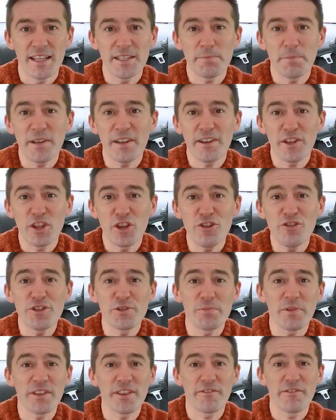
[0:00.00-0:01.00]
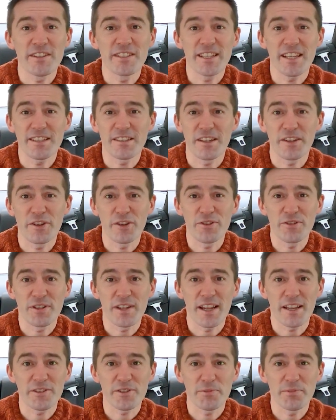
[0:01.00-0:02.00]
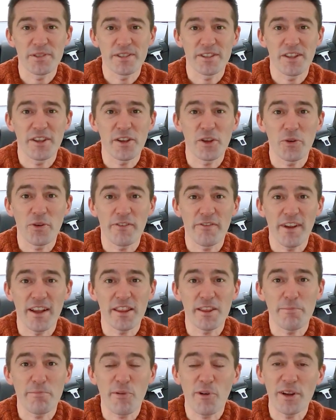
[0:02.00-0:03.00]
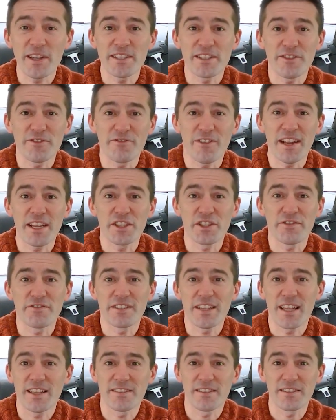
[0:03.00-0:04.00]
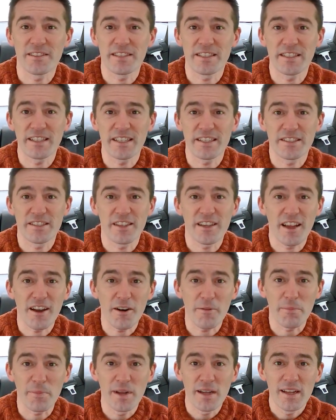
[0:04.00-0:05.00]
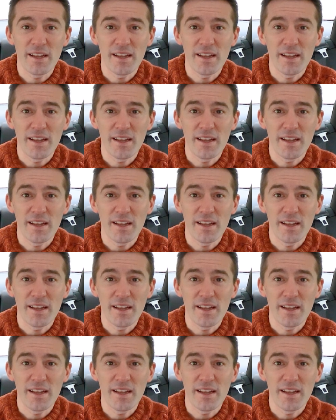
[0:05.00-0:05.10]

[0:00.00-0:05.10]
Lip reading: It's been a huge month for Tesla news announcements that are going to affect the price and range of Teslas in years to come.